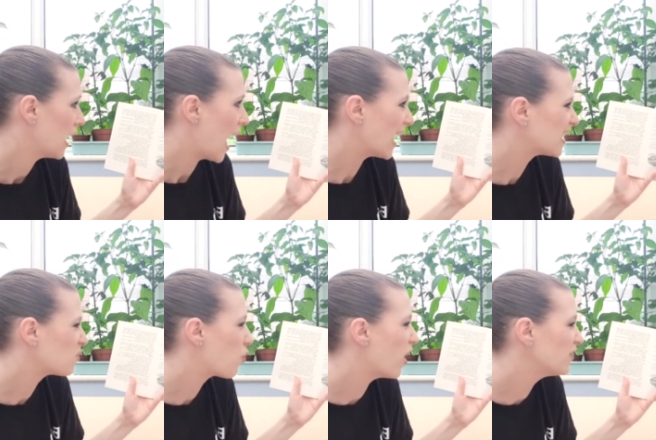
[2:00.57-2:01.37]
and in
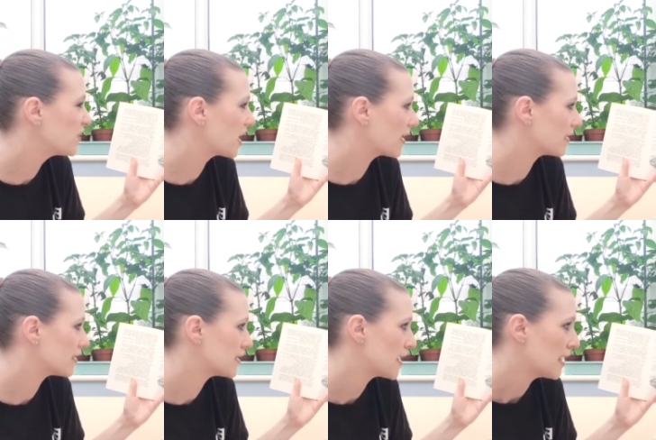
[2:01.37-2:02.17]
1
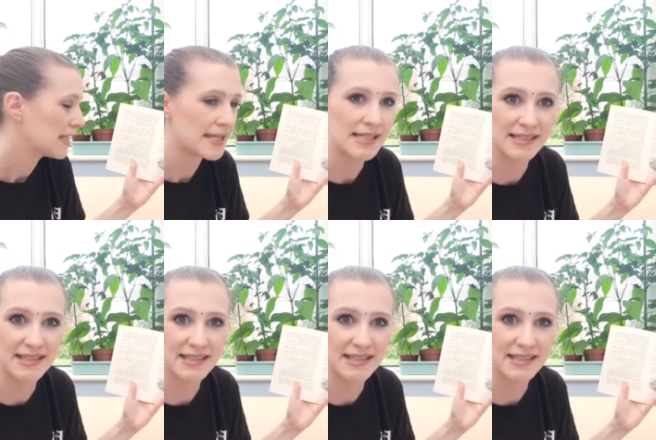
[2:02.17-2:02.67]
second he had